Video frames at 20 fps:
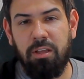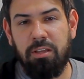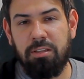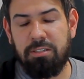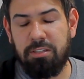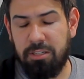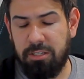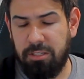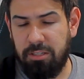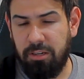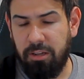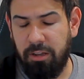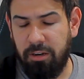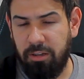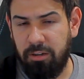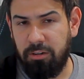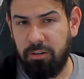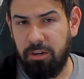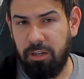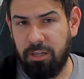
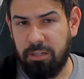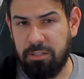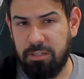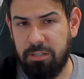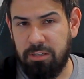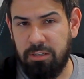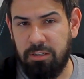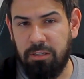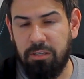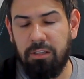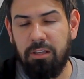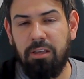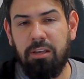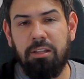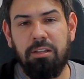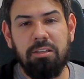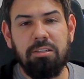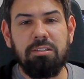6900 XT and